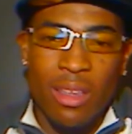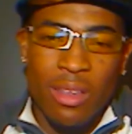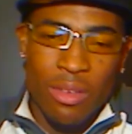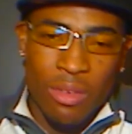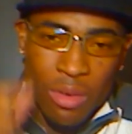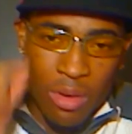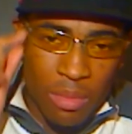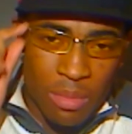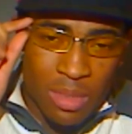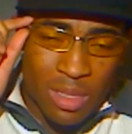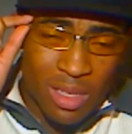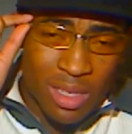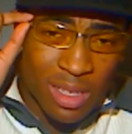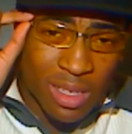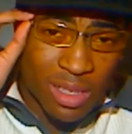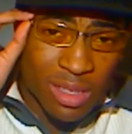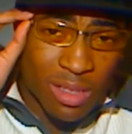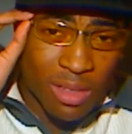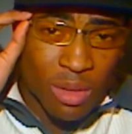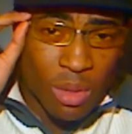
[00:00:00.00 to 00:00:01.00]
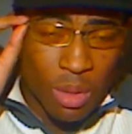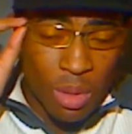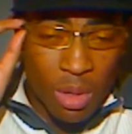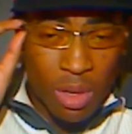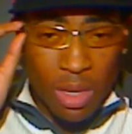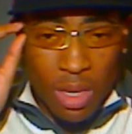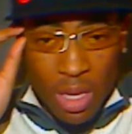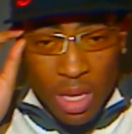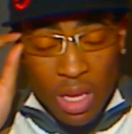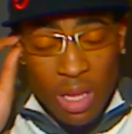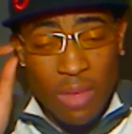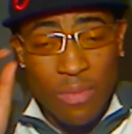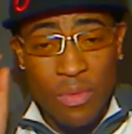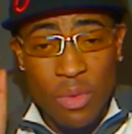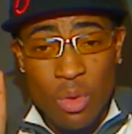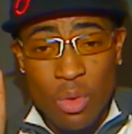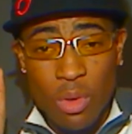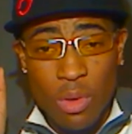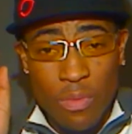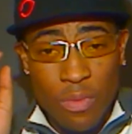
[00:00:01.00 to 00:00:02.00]
You know what I'm saying? So if
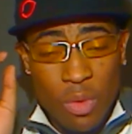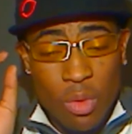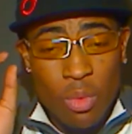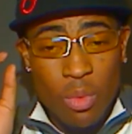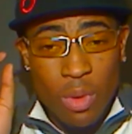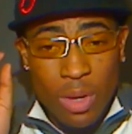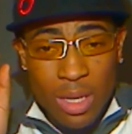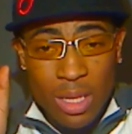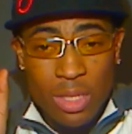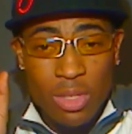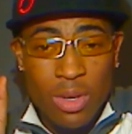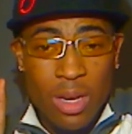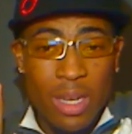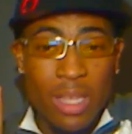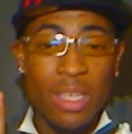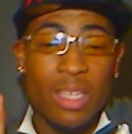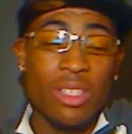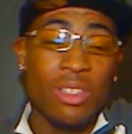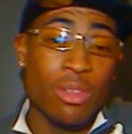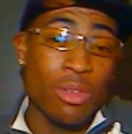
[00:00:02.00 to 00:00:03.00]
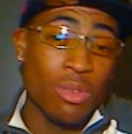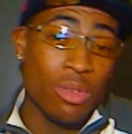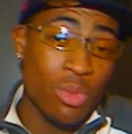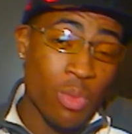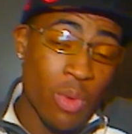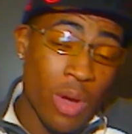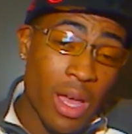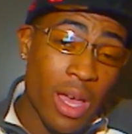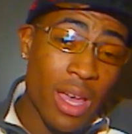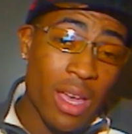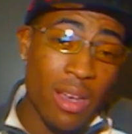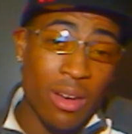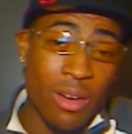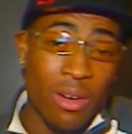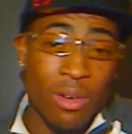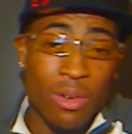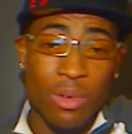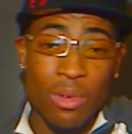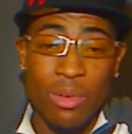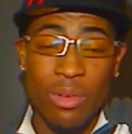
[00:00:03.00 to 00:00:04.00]
you really trying to get your swag
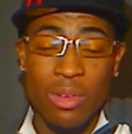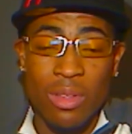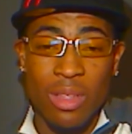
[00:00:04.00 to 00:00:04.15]
on,